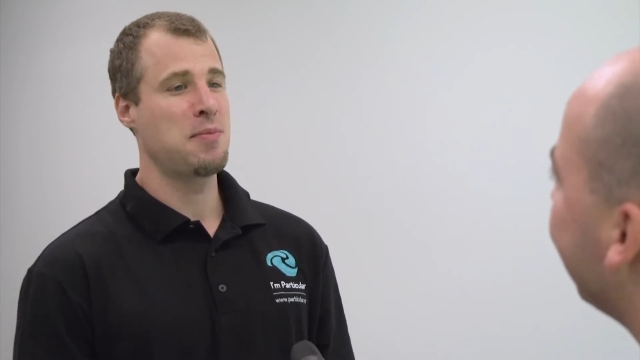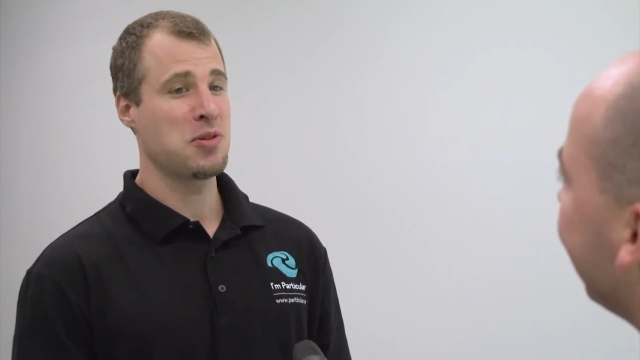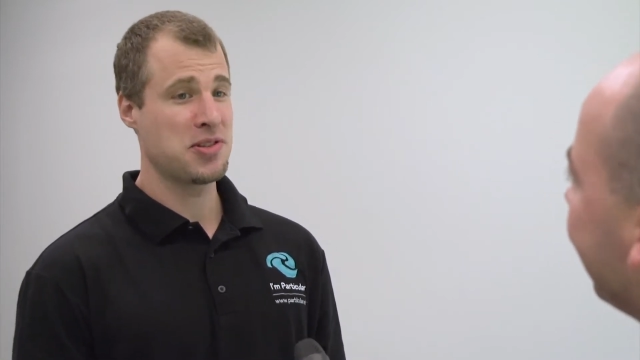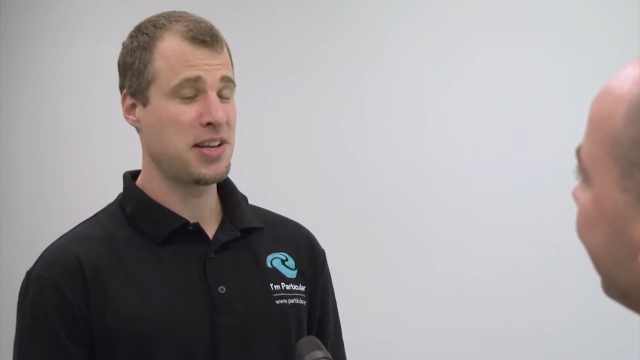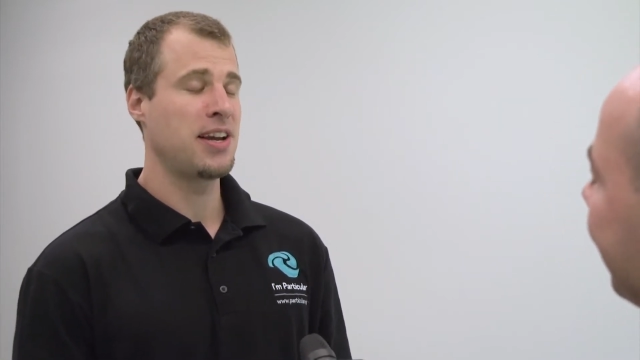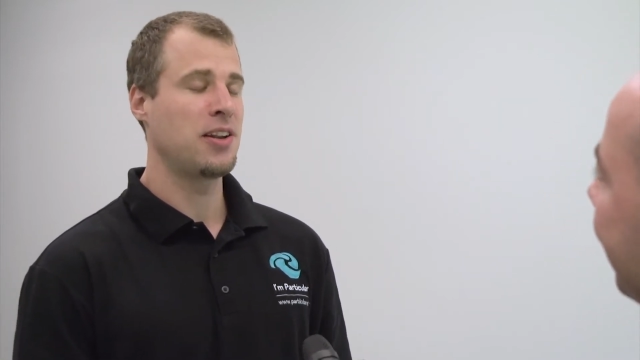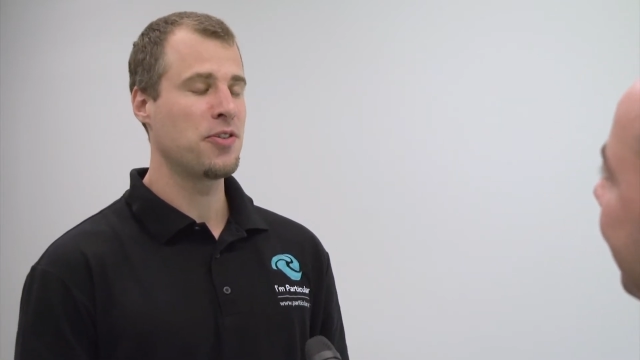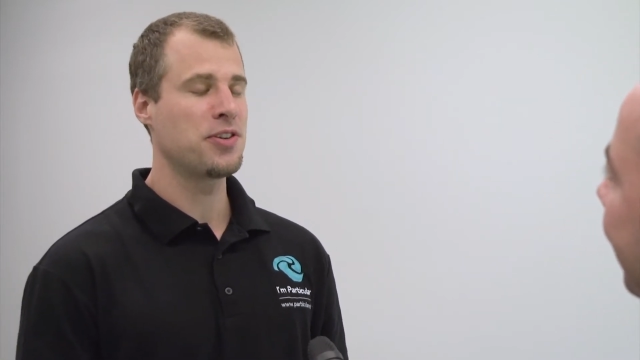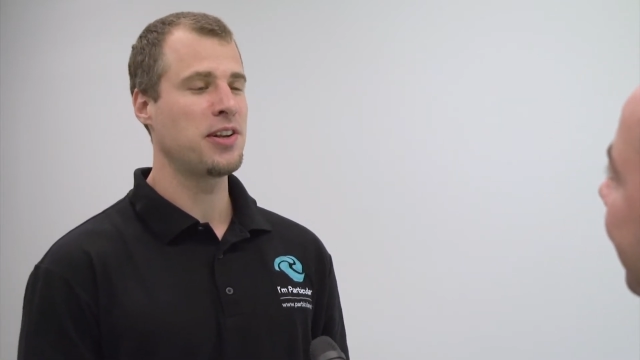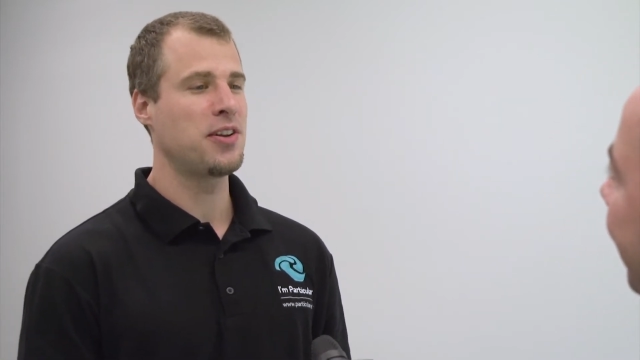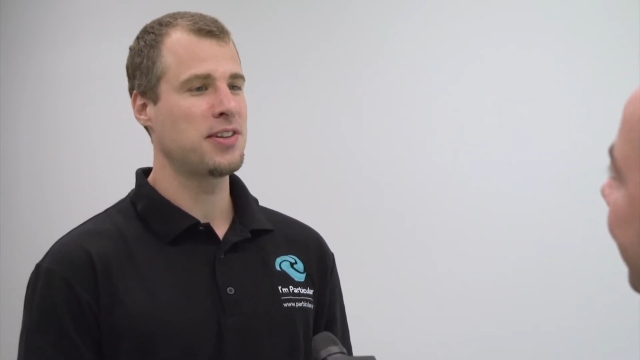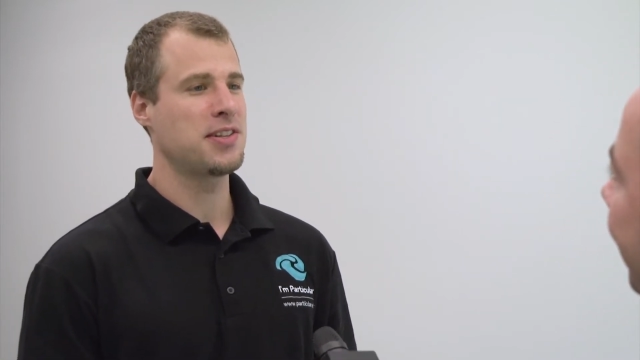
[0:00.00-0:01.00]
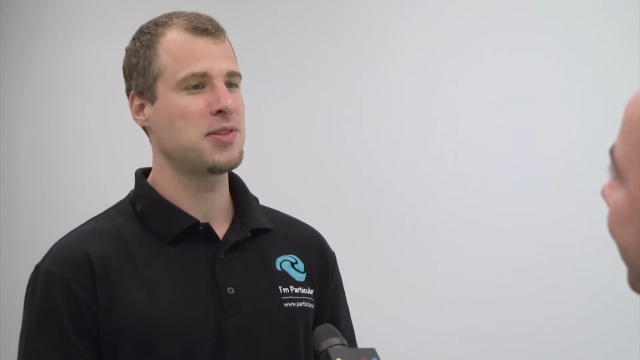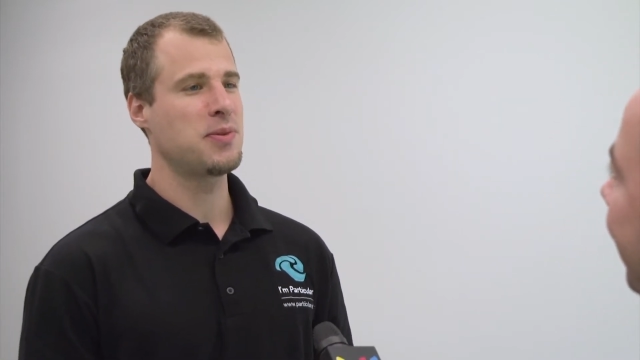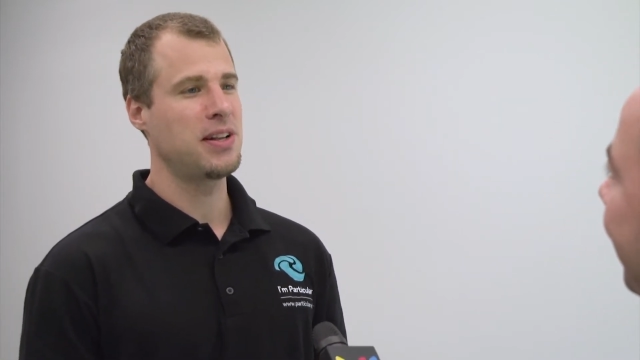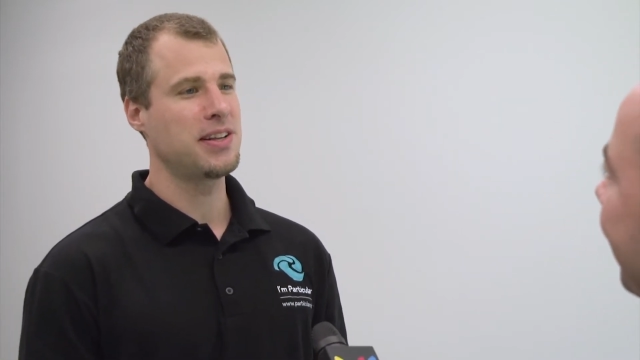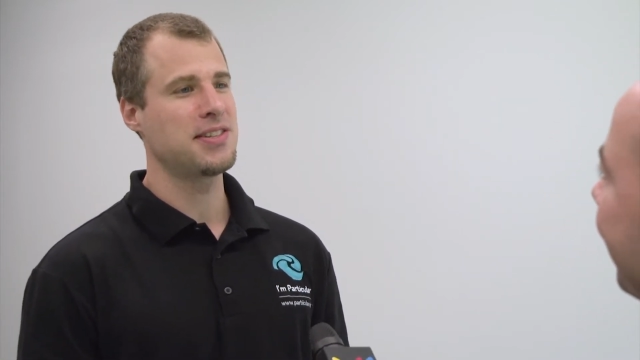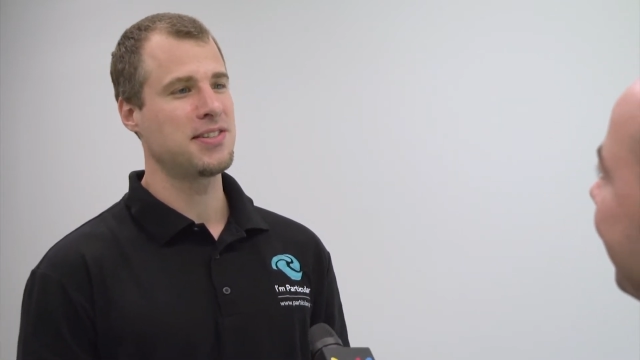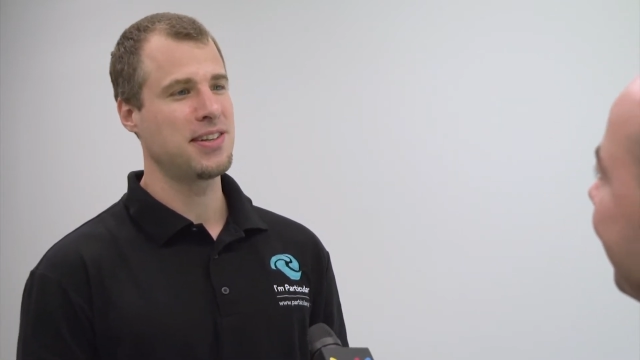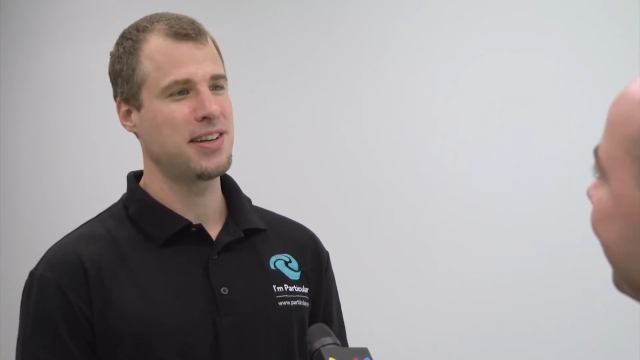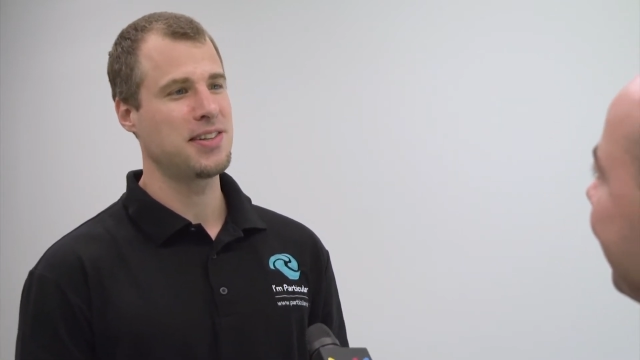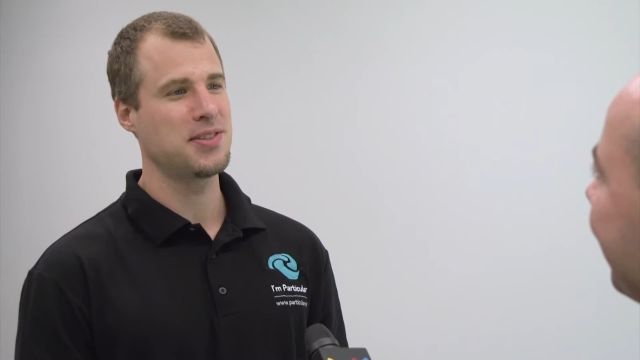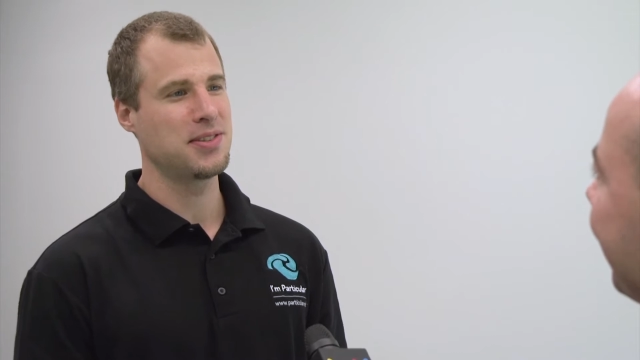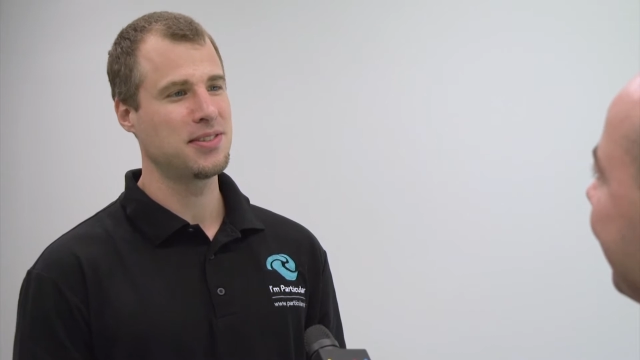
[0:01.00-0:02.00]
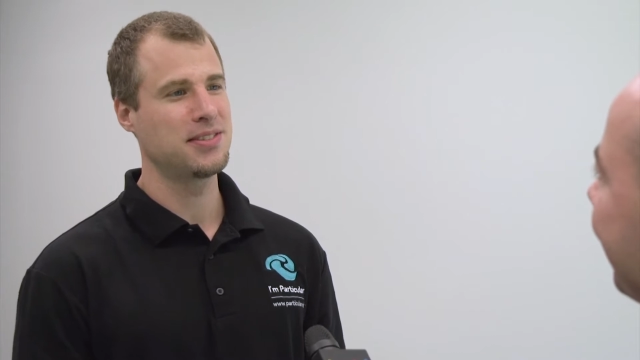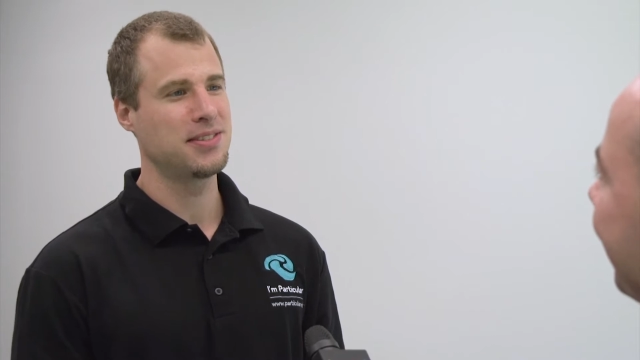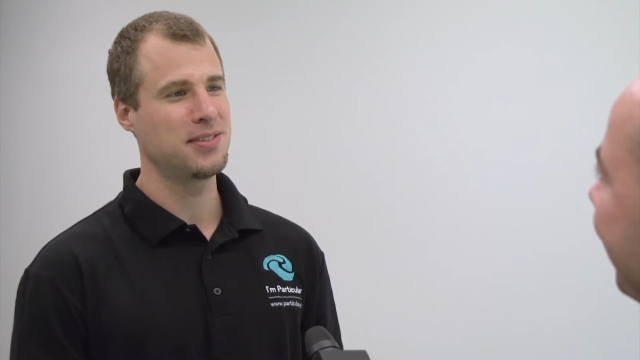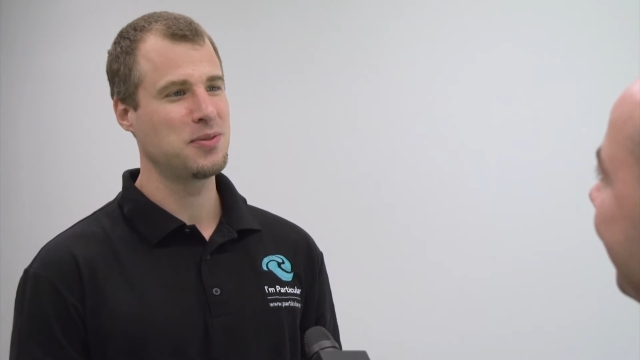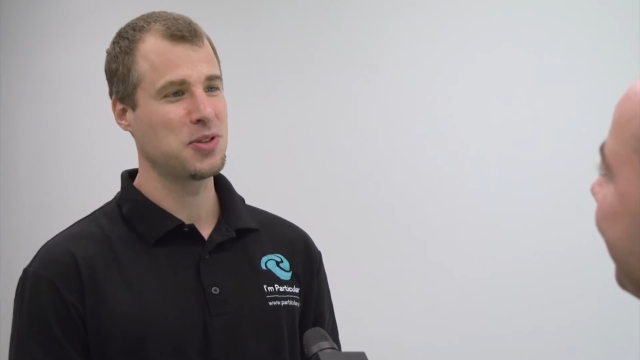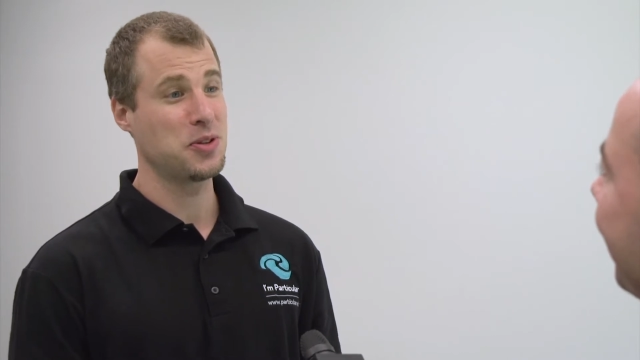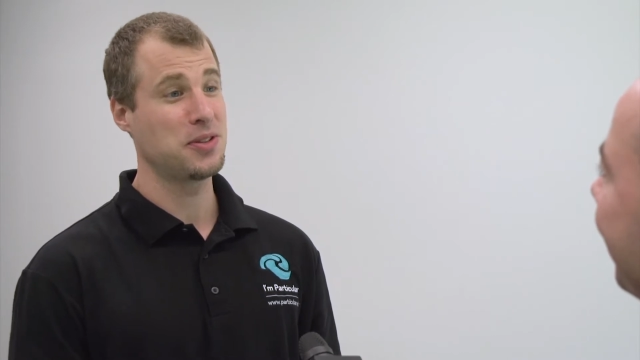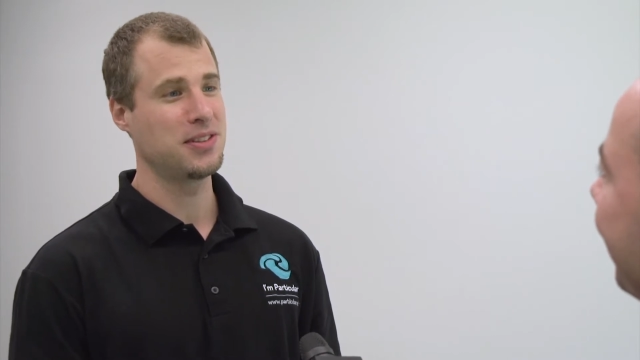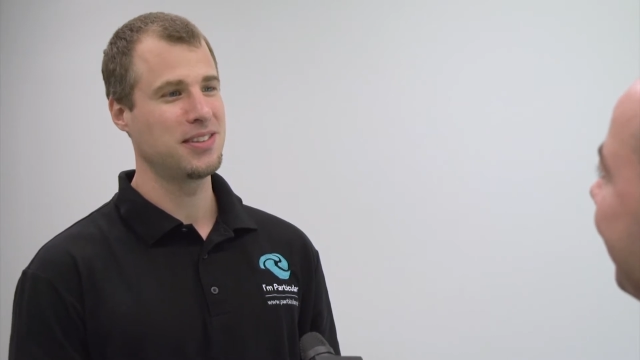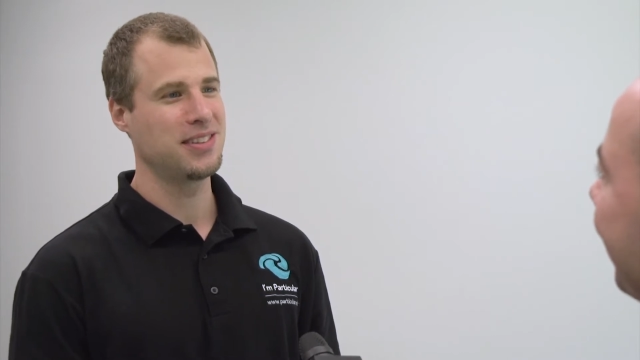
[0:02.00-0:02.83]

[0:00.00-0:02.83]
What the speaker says: must say I learned a lot as well yesterday. So it was good.